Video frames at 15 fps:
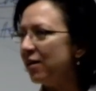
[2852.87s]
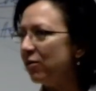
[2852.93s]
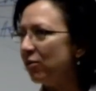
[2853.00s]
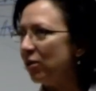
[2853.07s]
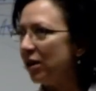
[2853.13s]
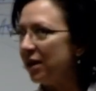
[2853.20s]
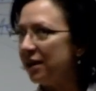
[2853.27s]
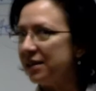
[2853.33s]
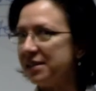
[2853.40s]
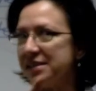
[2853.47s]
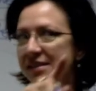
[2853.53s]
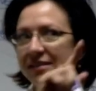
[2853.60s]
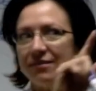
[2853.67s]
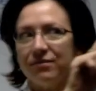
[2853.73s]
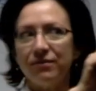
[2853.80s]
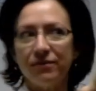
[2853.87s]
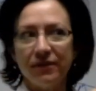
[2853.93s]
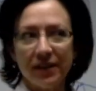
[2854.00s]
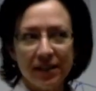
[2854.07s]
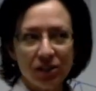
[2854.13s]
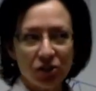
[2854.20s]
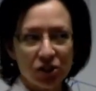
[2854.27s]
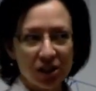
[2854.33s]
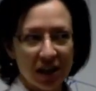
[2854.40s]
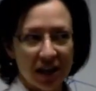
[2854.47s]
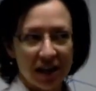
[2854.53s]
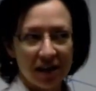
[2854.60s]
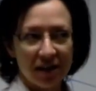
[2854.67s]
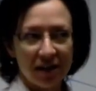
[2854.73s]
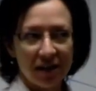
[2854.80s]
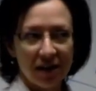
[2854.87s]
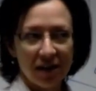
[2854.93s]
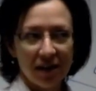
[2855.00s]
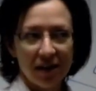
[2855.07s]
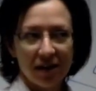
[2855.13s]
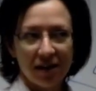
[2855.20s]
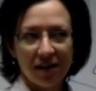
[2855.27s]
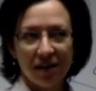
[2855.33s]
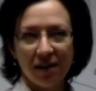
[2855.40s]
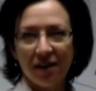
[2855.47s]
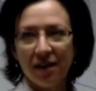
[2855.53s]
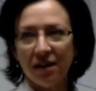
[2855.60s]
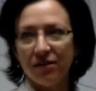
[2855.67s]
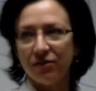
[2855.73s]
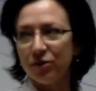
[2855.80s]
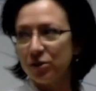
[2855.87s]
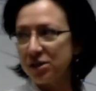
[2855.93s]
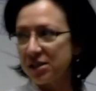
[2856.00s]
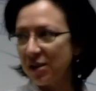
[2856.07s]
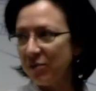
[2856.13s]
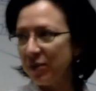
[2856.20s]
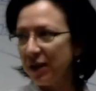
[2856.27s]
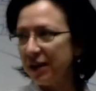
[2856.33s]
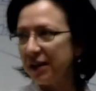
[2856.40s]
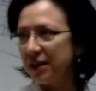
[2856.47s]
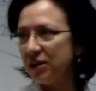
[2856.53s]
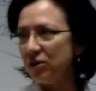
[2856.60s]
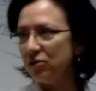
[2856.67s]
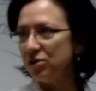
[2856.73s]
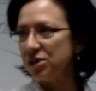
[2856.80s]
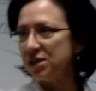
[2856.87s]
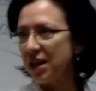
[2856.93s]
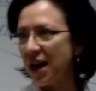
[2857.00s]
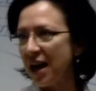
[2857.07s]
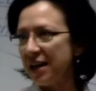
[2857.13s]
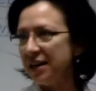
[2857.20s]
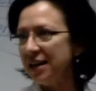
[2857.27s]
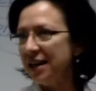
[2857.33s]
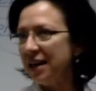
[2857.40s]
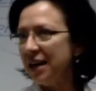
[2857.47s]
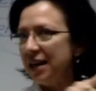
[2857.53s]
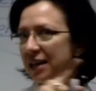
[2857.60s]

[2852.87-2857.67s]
It was vision for somebody who said,